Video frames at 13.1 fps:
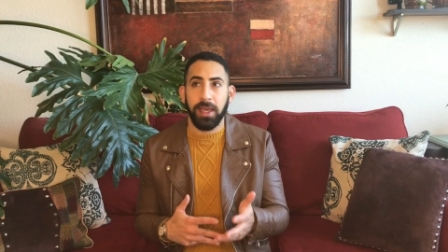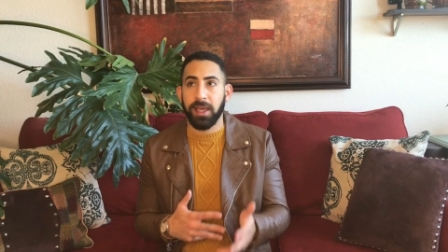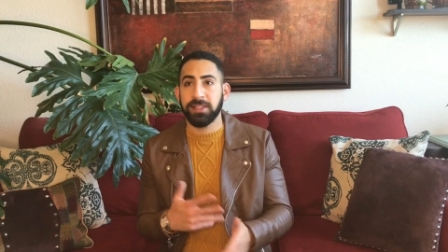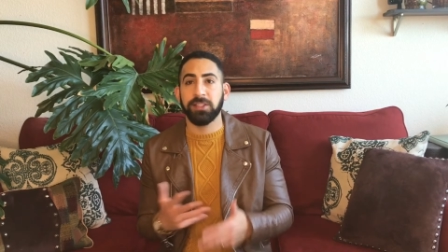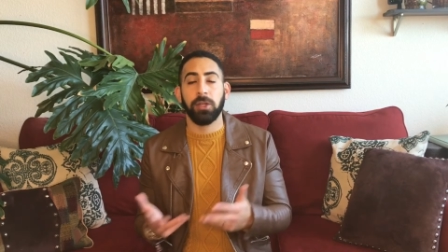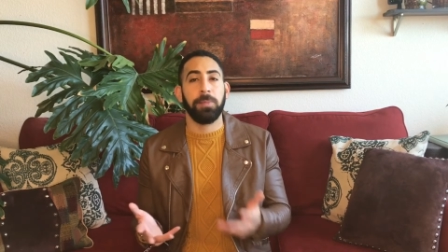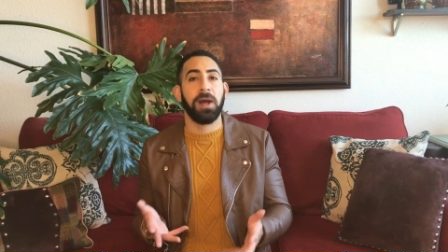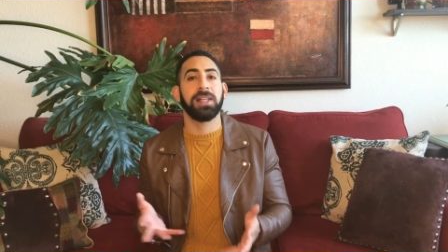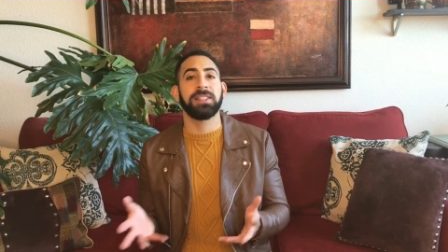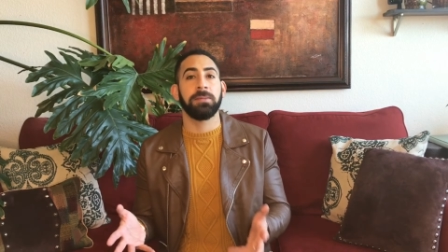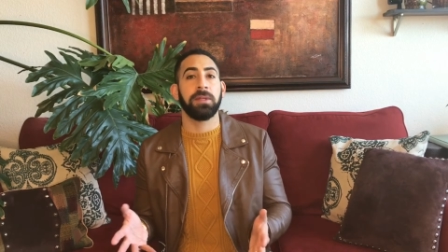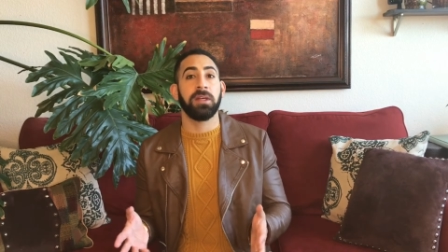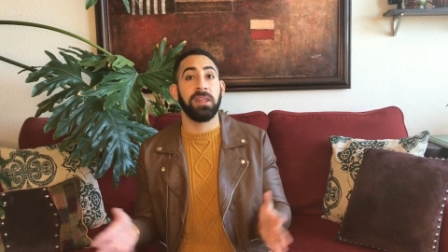is there a
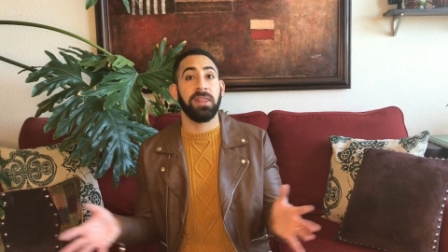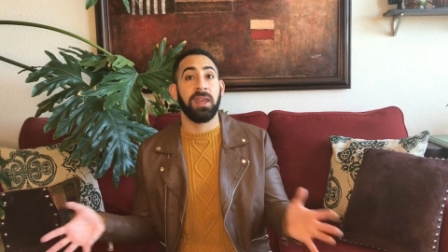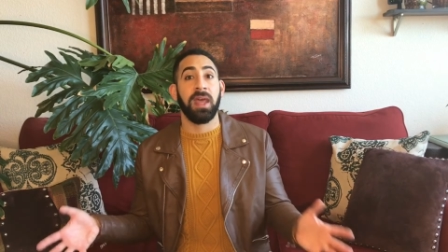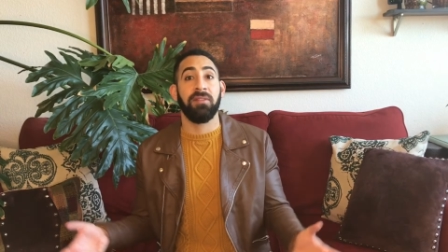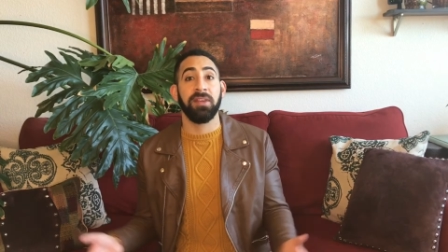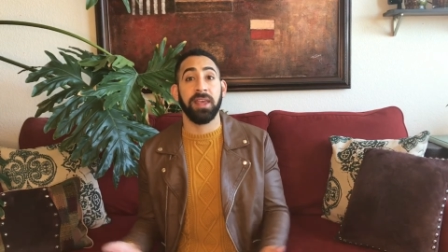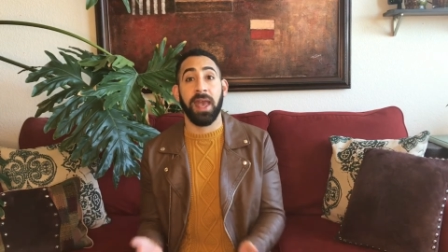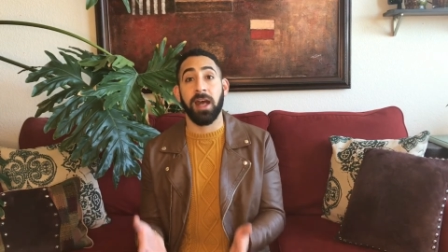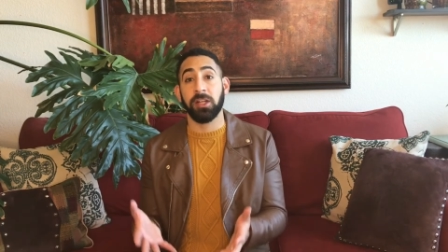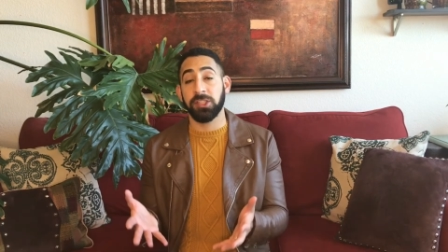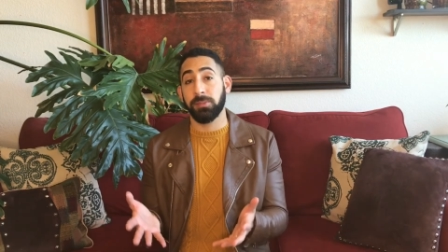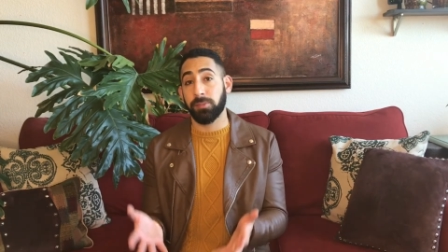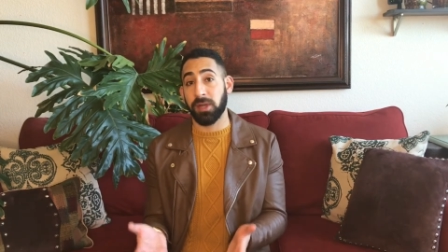possibility that having
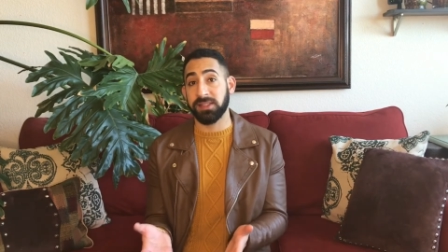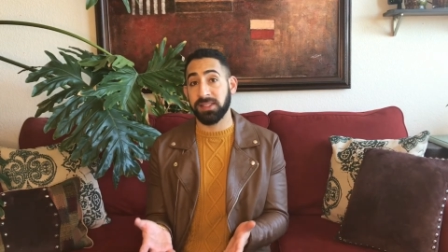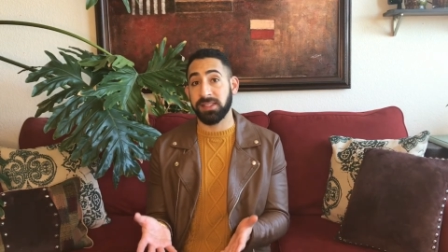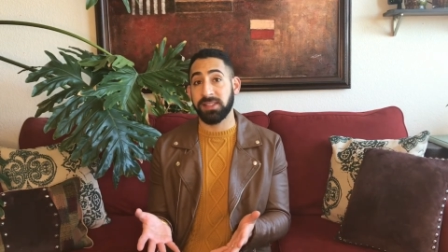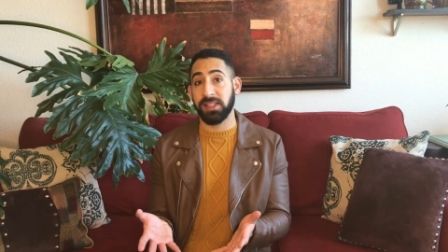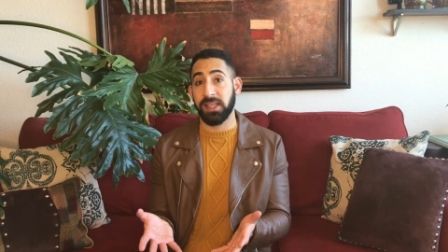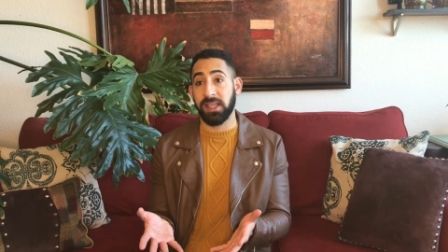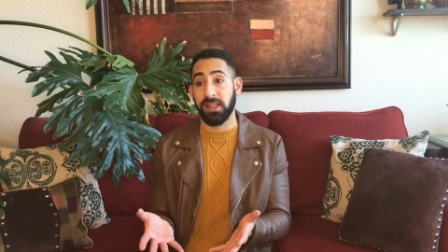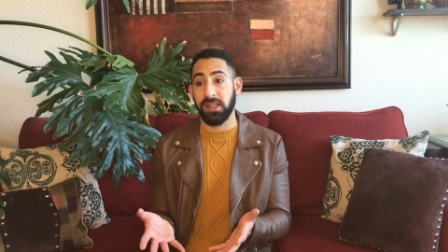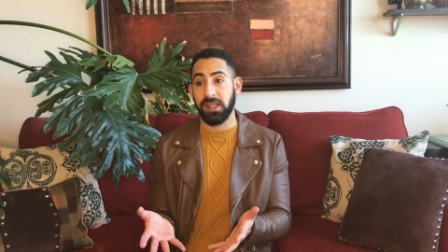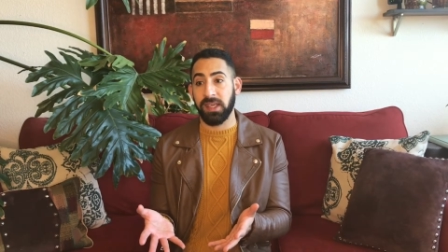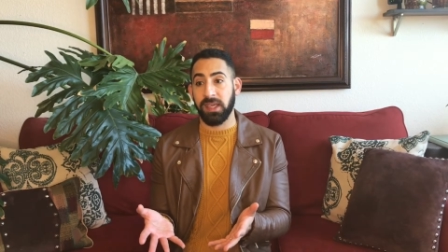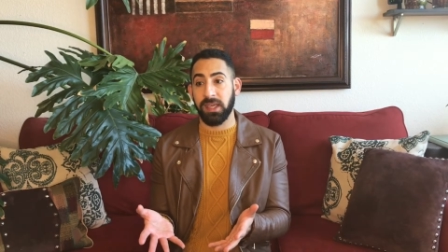algae present in
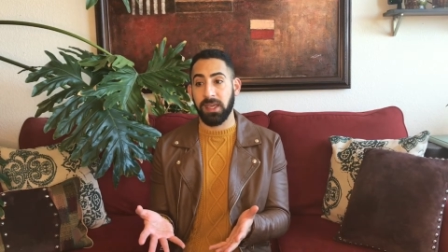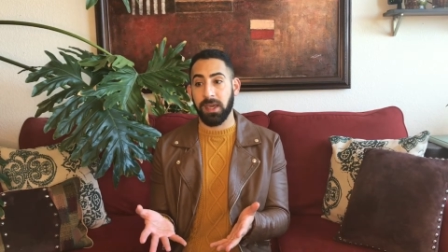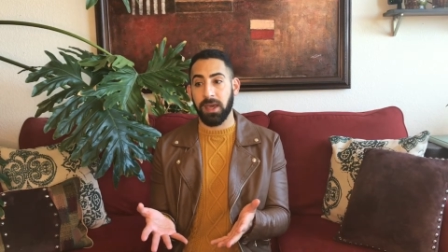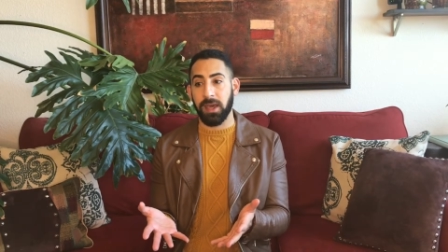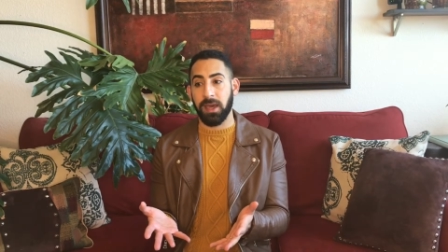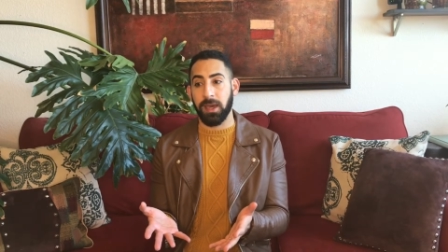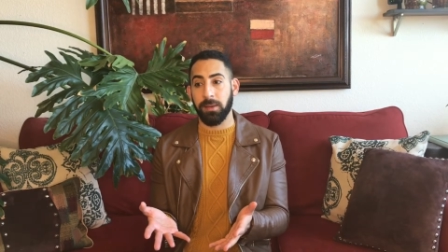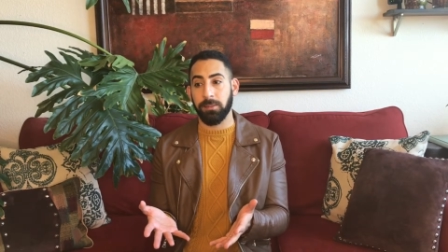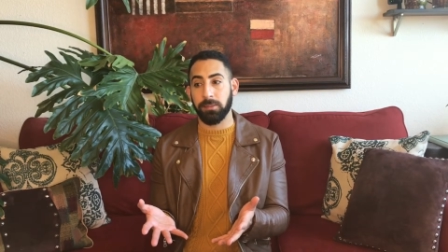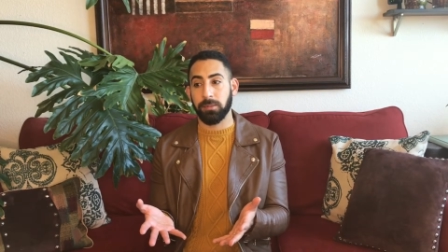the uh,